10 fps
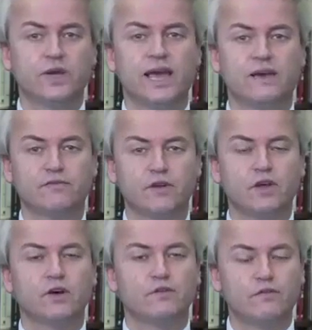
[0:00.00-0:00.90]
We have
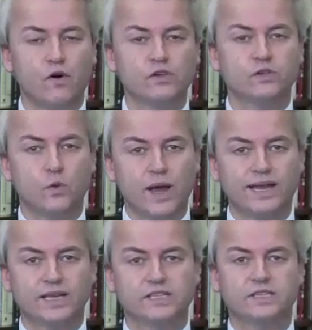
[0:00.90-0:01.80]
forced
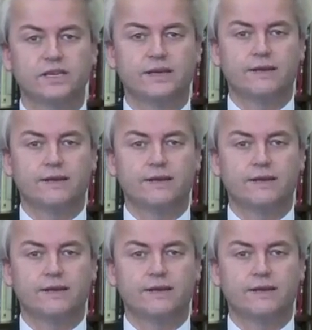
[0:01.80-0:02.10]
weddings.